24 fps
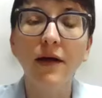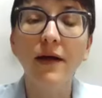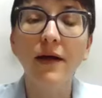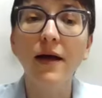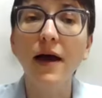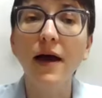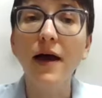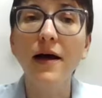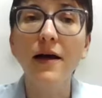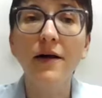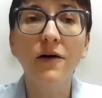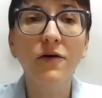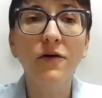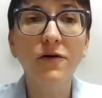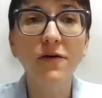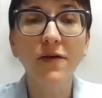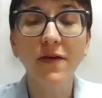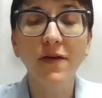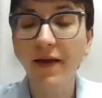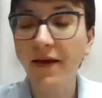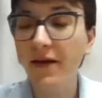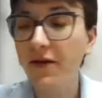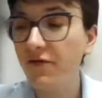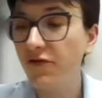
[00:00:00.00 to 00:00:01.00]
Yeah,
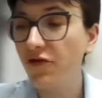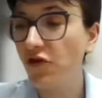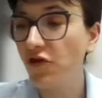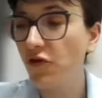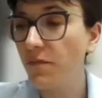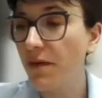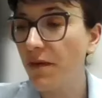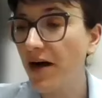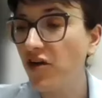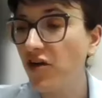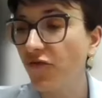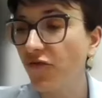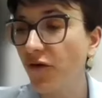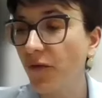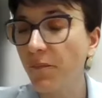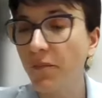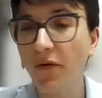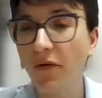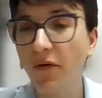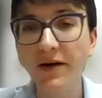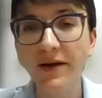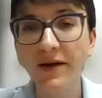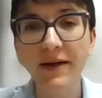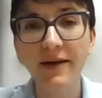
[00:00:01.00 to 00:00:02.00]
no, thank you so much for
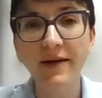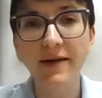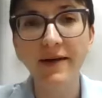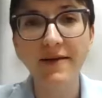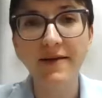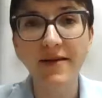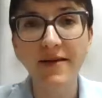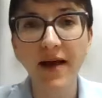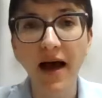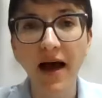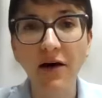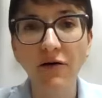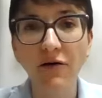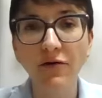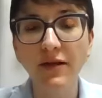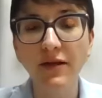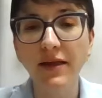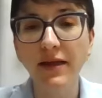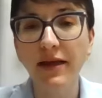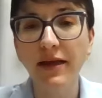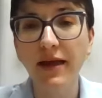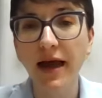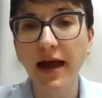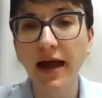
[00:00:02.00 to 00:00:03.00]
pointing this out.
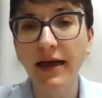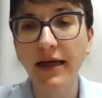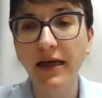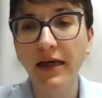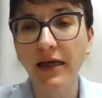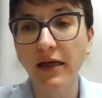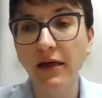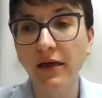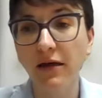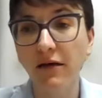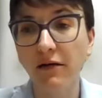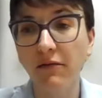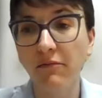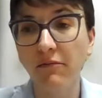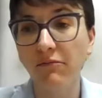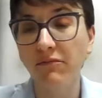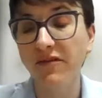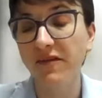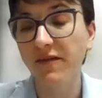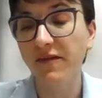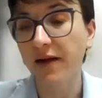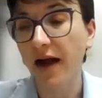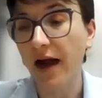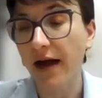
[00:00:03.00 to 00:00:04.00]
That like um,
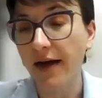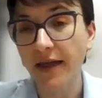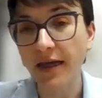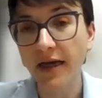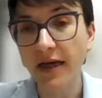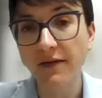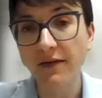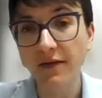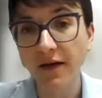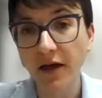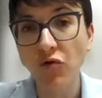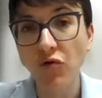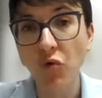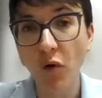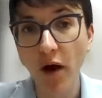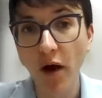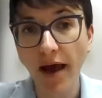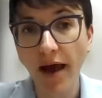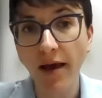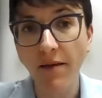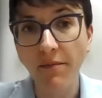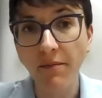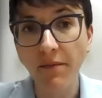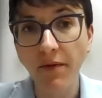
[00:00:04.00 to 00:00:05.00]
studying at
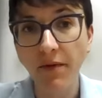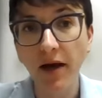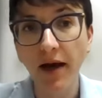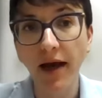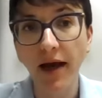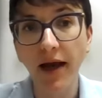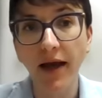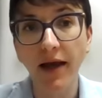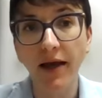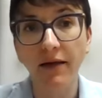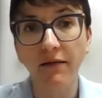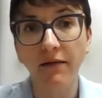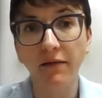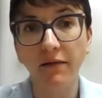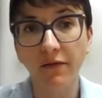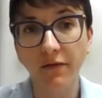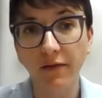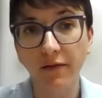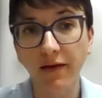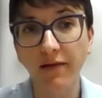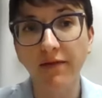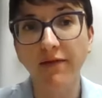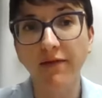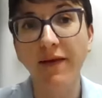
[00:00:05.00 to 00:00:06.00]
IUM and
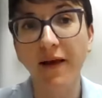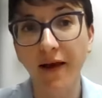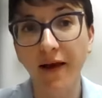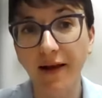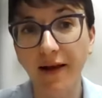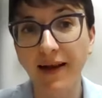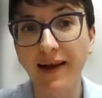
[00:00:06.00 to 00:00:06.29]
let's say